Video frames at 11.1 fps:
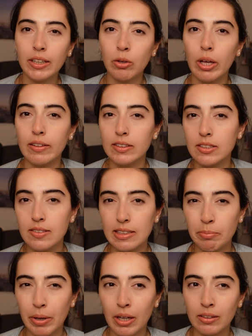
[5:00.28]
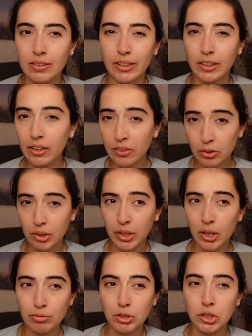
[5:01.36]
questions about the history
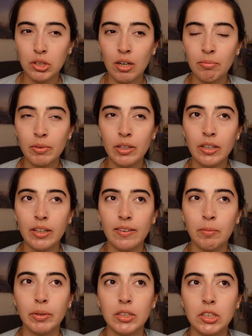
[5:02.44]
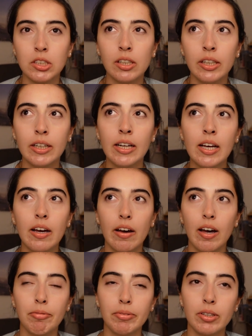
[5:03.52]
of Germany, especially
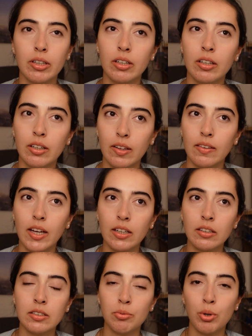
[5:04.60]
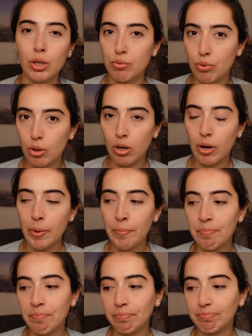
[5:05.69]
after the Second World War.
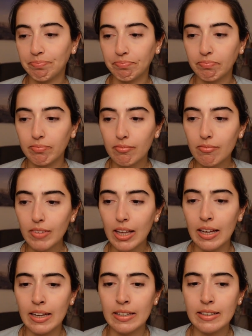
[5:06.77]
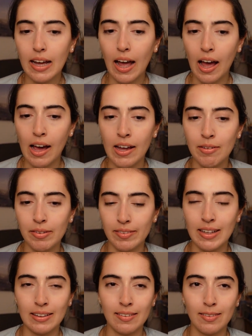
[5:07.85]
And I was
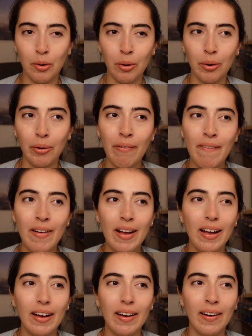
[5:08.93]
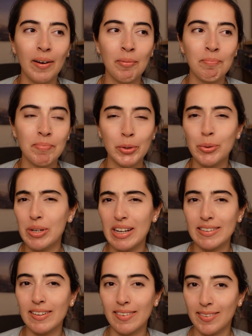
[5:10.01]
not so good at these